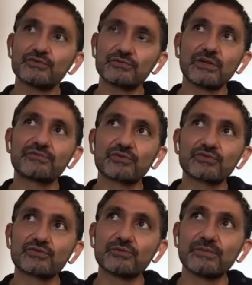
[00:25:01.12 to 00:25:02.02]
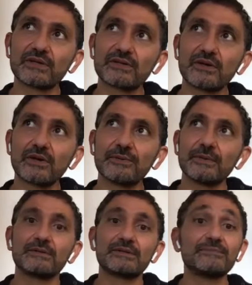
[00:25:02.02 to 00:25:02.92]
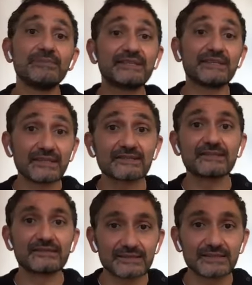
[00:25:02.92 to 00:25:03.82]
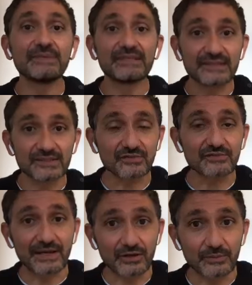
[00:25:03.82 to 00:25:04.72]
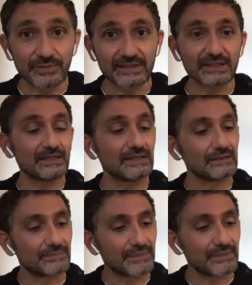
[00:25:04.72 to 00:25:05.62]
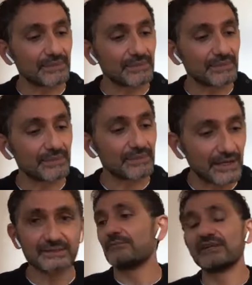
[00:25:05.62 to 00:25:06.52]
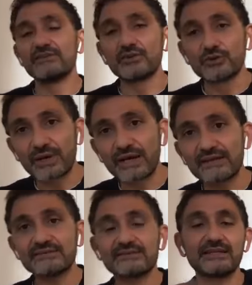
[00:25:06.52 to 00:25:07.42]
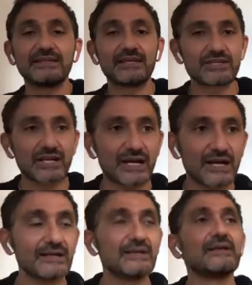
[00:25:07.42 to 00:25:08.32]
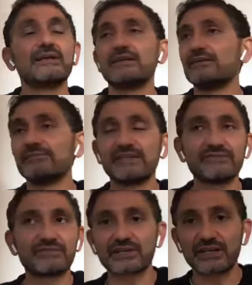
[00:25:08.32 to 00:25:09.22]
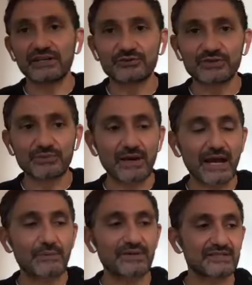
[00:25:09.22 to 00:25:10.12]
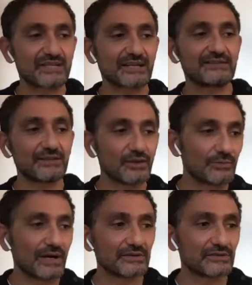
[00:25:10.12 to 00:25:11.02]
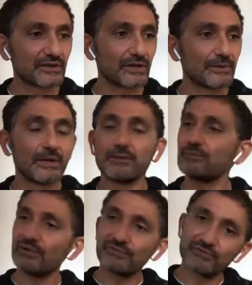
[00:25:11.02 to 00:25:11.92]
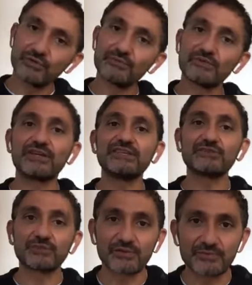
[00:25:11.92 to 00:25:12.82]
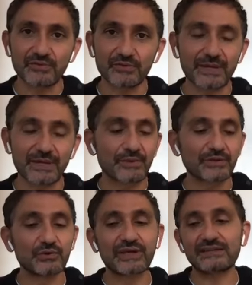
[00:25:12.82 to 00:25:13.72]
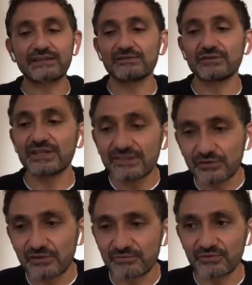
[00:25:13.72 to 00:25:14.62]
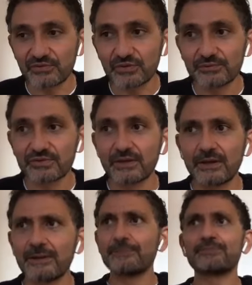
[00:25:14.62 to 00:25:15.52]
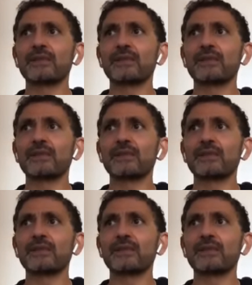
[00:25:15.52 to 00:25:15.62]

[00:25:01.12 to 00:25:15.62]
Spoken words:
focus group, but meetings, team meetings with my company in Paris, but in the US, in Asia, in different countries, where I was chatting about perfumes, the history of perfume. And when you look at the history of perfumes,